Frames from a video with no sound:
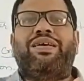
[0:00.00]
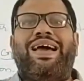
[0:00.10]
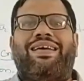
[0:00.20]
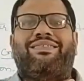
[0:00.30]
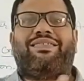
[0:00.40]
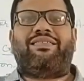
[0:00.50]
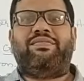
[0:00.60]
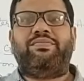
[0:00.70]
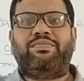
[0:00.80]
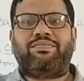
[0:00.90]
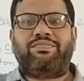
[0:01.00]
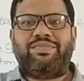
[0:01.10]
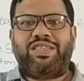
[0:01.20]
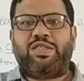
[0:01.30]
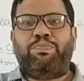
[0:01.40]
cracks,
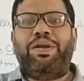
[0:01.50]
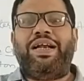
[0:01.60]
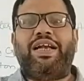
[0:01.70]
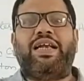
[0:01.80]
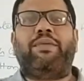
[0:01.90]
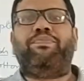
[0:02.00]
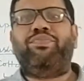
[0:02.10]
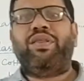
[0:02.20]
split it up.